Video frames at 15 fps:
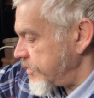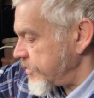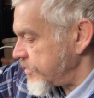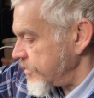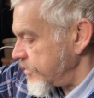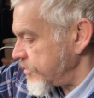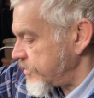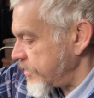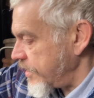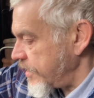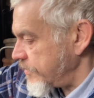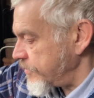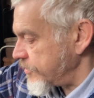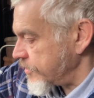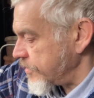It's nice to
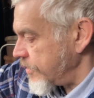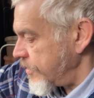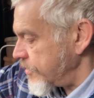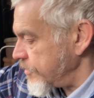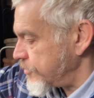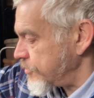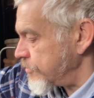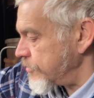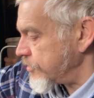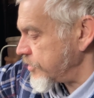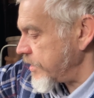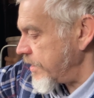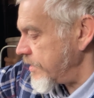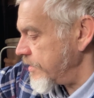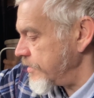have as a garnish or a
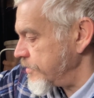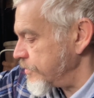salad,